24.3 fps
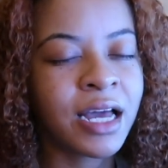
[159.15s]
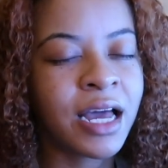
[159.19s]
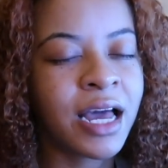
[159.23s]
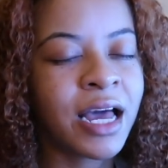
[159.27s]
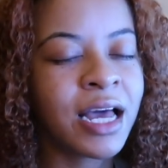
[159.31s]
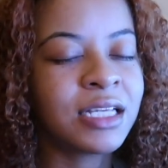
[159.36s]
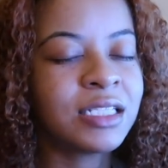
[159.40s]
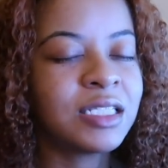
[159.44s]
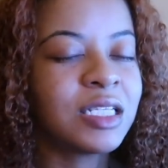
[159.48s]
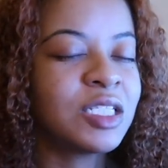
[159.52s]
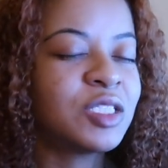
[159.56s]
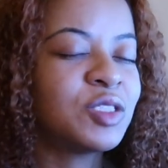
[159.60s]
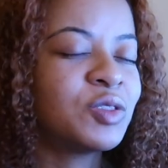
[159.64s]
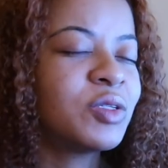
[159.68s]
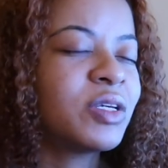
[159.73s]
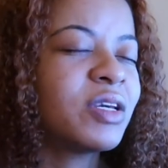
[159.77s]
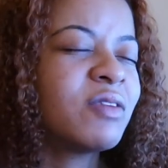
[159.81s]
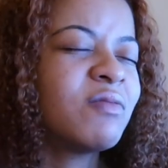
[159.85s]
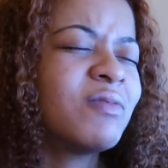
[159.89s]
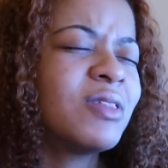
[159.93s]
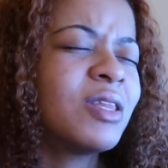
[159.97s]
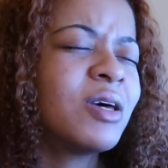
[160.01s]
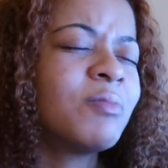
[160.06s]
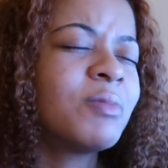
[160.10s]
I ask that you
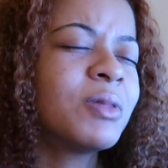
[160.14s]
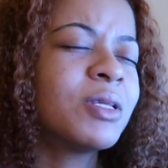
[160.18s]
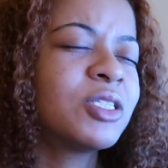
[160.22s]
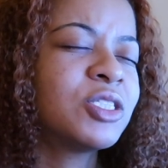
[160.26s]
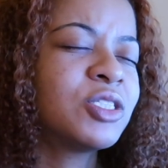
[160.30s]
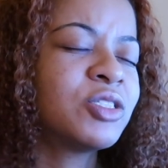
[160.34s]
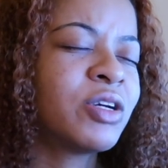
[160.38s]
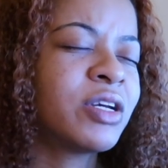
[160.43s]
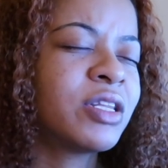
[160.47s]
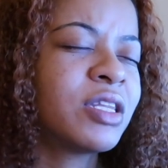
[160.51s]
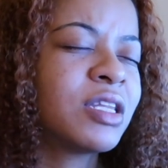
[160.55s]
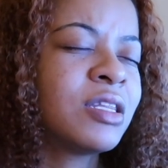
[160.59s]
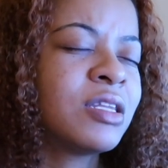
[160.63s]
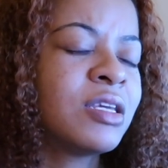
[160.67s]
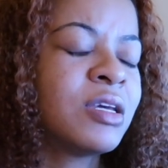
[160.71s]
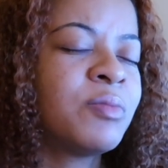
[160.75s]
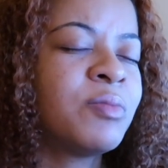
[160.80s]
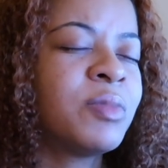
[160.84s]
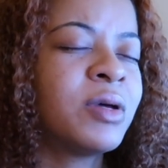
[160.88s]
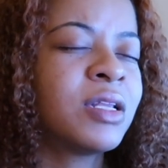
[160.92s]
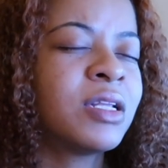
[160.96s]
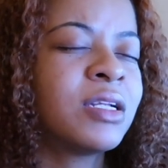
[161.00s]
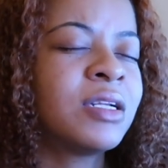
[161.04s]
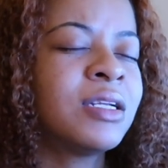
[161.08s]
give them the strength and the
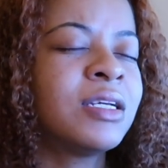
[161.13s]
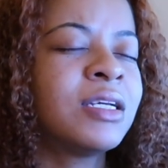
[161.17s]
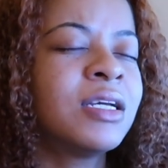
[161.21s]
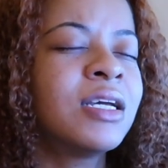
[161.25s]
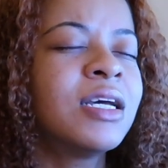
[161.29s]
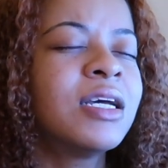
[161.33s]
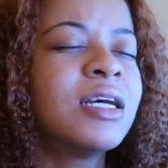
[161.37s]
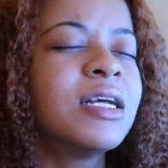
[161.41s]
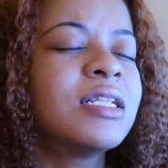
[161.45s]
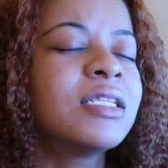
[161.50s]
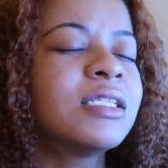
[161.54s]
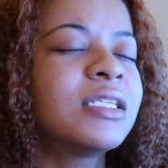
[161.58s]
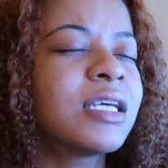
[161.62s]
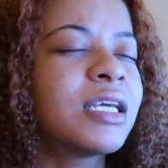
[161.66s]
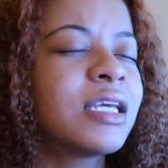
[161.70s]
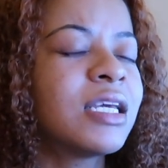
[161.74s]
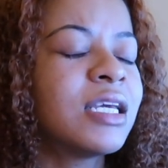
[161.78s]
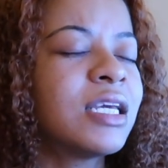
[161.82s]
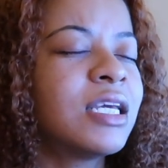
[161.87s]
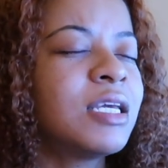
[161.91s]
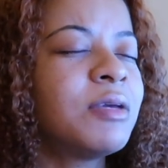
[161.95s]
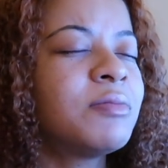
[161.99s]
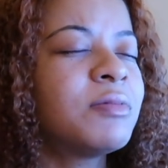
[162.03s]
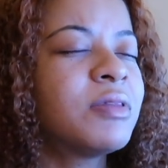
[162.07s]
ability to
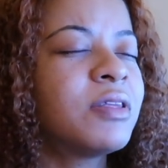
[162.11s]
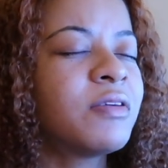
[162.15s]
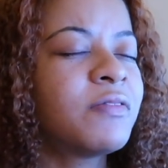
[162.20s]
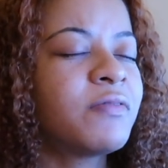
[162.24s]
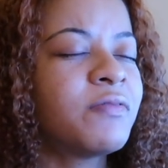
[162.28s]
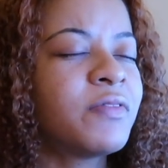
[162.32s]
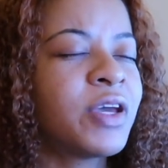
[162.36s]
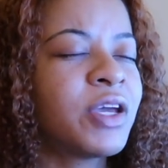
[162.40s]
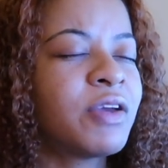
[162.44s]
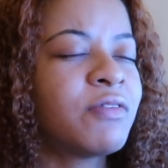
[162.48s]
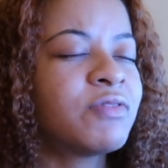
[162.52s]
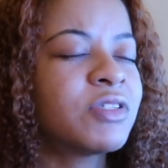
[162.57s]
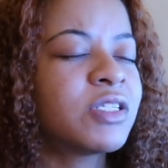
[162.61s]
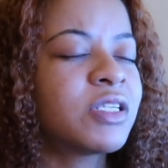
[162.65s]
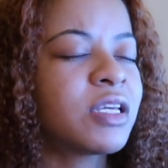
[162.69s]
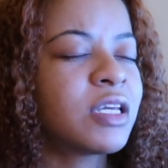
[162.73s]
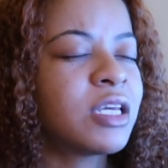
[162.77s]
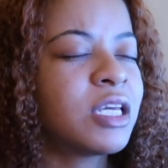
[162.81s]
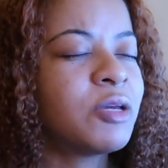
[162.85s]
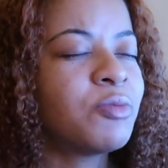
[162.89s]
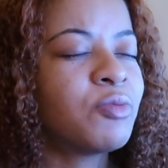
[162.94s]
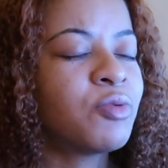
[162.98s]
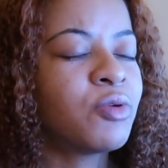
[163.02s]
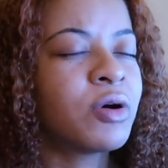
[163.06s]
keep the faith, to
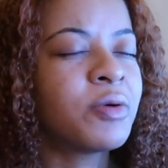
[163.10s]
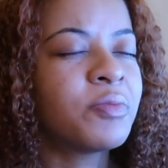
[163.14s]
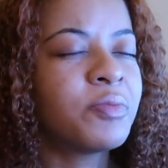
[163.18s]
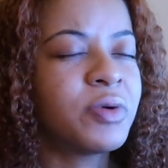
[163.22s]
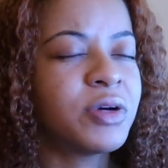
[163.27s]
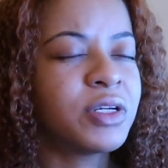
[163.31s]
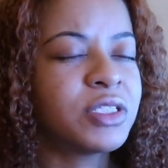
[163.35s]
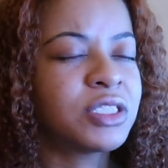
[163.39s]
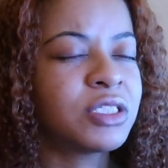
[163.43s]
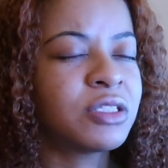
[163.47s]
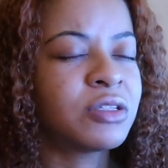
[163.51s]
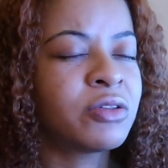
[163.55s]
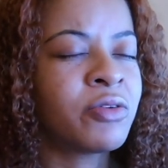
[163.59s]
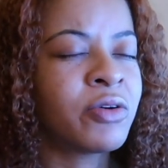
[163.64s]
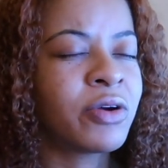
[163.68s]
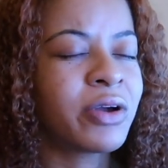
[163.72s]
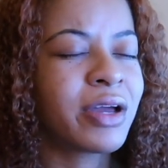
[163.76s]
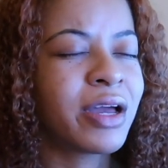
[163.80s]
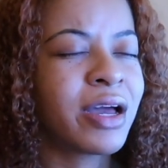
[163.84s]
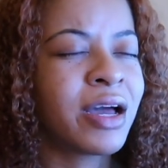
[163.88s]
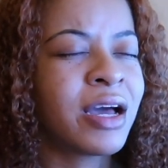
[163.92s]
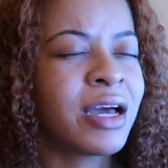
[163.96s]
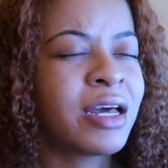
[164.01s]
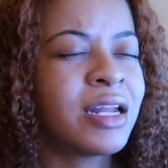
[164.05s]
keep on pushing,
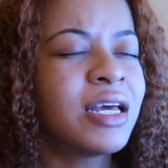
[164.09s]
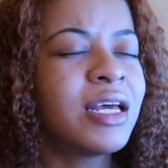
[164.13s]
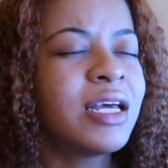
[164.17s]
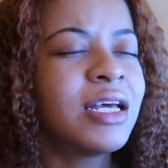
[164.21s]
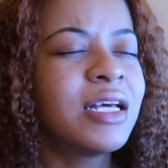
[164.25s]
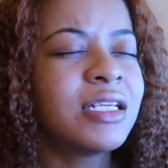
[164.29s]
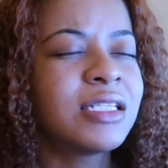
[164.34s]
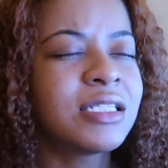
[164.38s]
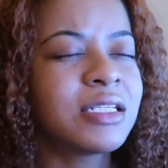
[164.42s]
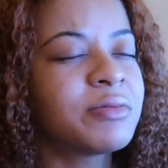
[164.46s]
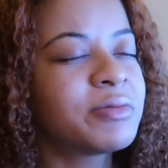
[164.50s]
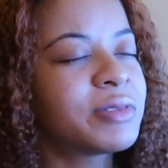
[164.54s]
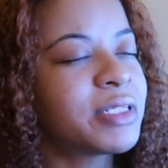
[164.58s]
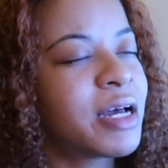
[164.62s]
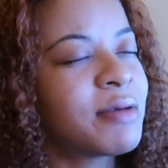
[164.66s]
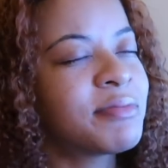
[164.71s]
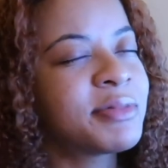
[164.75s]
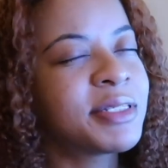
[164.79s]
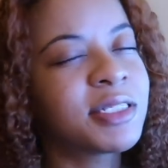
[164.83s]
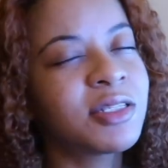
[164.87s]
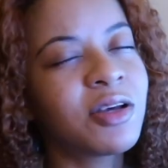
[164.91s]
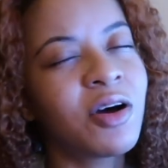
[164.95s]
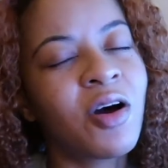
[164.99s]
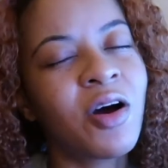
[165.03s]
Lord God.
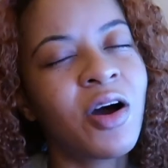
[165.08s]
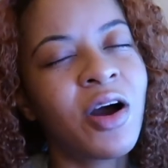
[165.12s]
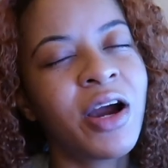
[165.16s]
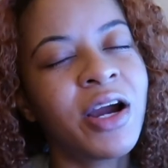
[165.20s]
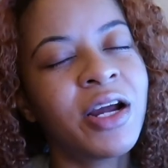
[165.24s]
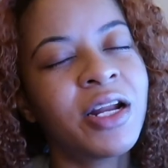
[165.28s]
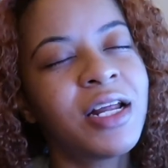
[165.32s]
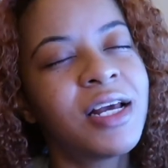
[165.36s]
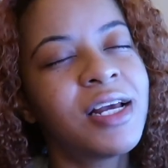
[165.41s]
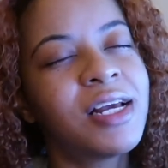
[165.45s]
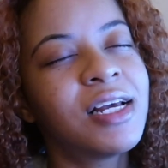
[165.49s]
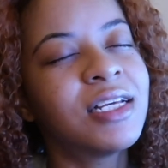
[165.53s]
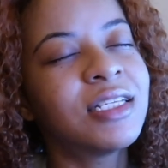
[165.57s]
Sometimes it's hard.